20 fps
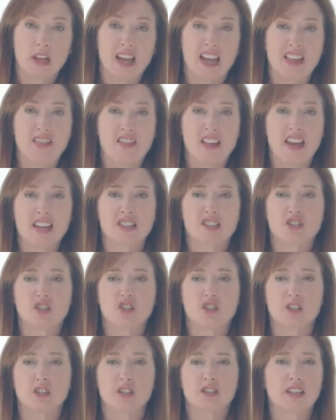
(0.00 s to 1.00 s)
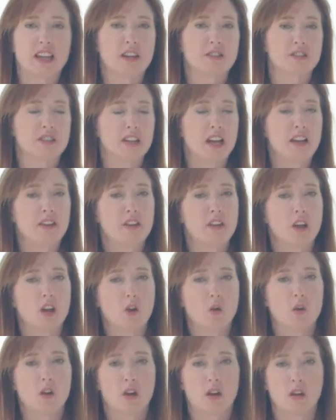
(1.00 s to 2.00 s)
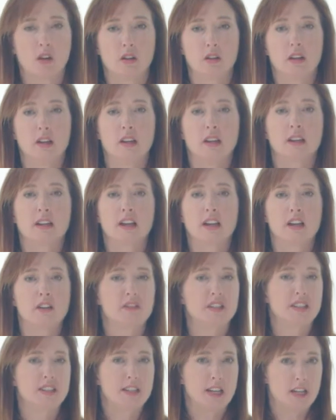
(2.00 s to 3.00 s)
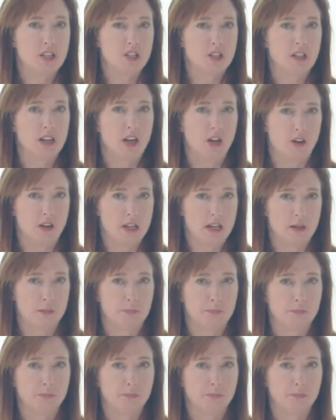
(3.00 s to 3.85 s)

and that's just outside the OR, kind of a staging area.